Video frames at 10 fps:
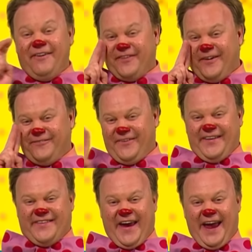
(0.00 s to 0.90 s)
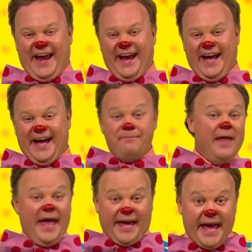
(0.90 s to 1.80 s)
you for watching.
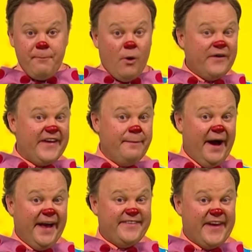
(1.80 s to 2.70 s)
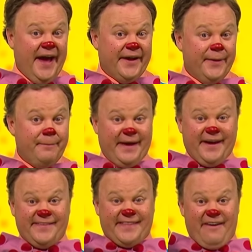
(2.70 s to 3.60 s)
Keep watching my channel
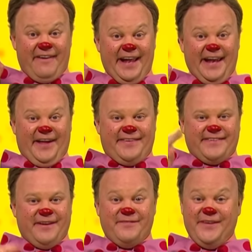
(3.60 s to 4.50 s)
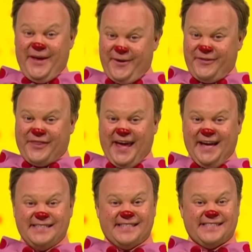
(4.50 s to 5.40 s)
because there are lots of new
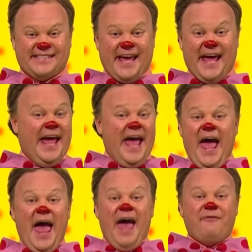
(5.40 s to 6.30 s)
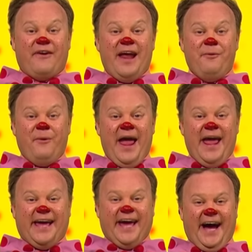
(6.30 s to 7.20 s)
things to see every
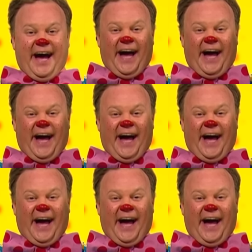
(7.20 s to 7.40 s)
week.